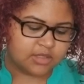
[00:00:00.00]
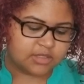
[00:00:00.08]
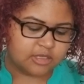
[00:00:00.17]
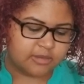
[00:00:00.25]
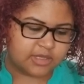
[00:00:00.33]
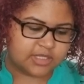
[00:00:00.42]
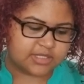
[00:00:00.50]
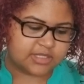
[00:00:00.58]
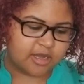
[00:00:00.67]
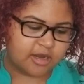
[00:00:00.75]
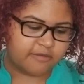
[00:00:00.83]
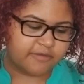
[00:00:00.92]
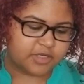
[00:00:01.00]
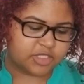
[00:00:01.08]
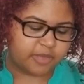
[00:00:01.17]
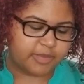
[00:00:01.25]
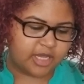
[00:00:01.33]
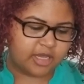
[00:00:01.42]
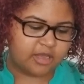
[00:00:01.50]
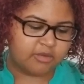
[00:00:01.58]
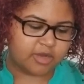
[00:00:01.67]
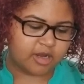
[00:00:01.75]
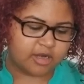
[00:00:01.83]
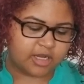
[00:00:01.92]
Tell me about the star for Gemini
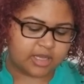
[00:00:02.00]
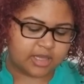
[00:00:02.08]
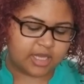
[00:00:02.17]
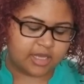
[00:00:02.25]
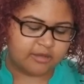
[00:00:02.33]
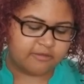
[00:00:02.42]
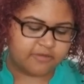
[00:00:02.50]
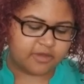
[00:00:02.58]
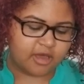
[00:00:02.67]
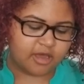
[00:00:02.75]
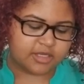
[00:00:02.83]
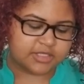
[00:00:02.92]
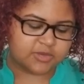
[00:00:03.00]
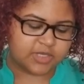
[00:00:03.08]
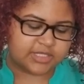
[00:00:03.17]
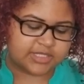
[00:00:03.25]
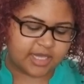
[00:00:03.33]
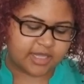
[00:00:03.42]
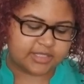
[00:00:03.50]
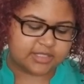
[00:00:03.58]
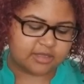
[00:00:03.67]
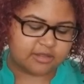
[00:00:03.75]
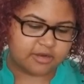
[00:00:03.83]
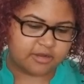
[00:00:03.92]
regarding love, August 22nd
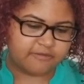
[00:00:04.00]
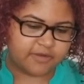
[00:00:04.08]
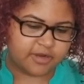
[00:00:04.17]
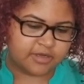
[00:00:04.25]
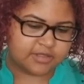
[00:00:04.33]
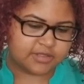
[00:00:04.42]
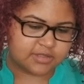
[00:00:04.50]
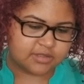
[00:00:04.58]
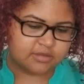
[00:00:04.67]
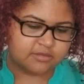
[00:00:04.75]
to the 31st.